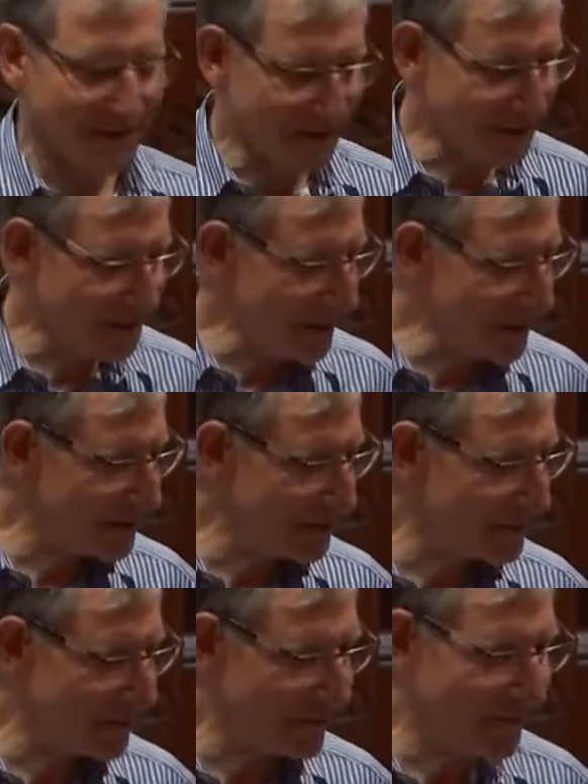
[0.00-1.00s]
And I was speaking
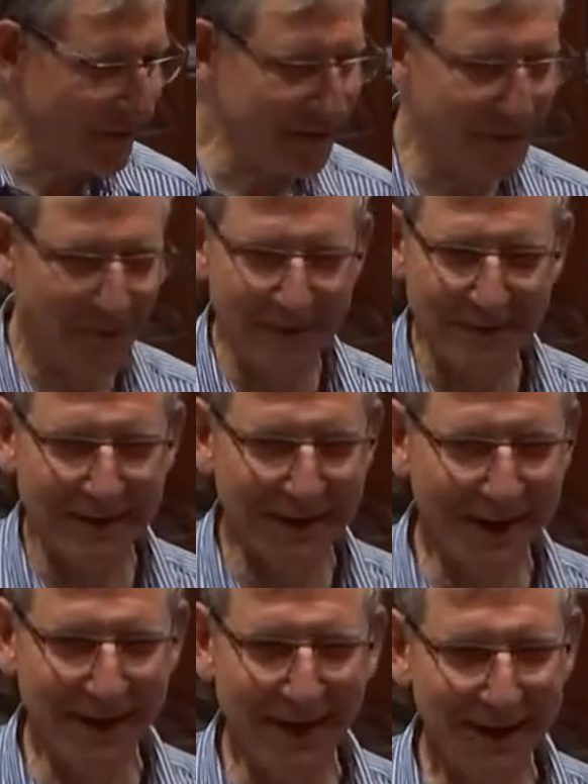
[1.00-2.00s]
to a friend of mine and said,
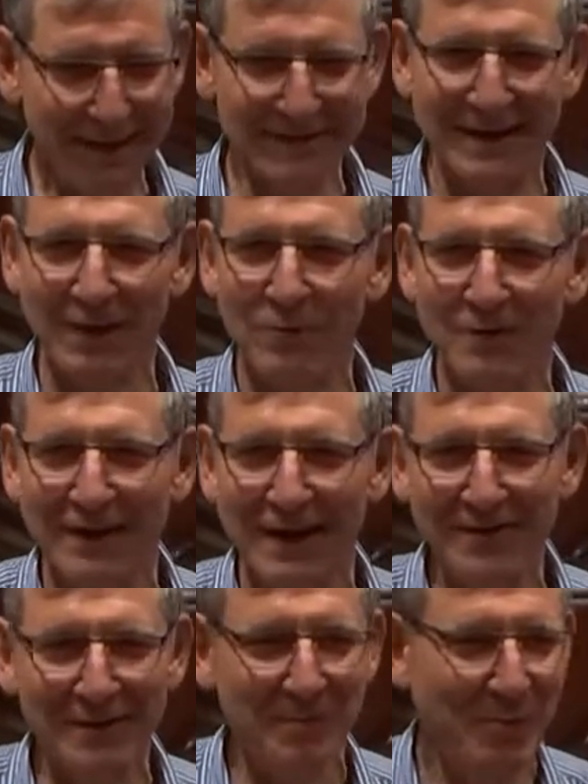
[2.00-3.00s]
how does that work?
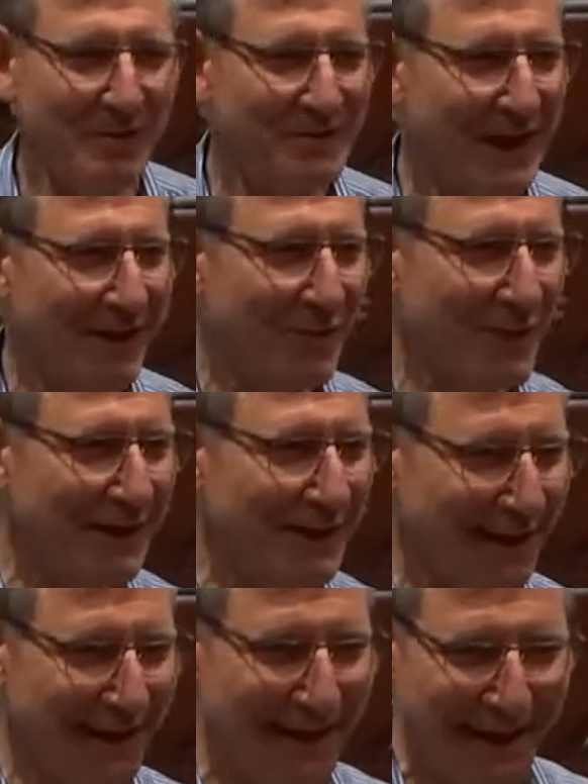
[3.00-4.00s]
Nothing moves that
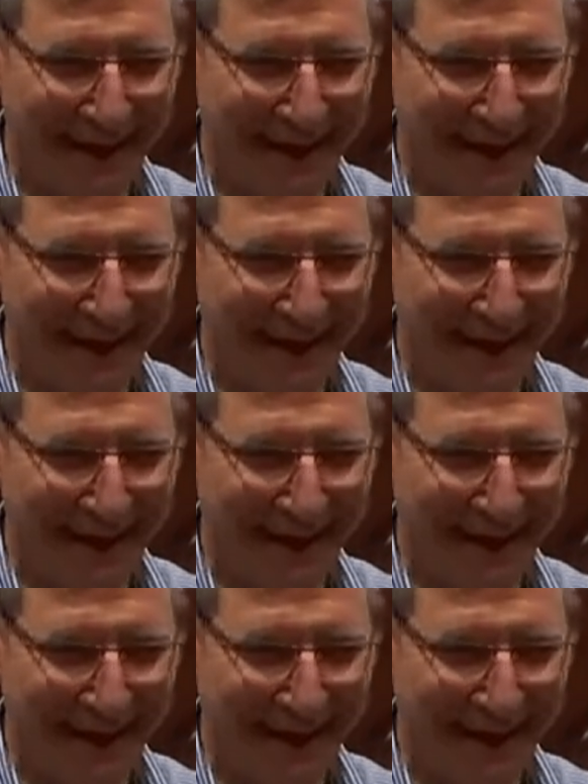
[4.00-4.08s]
quickly.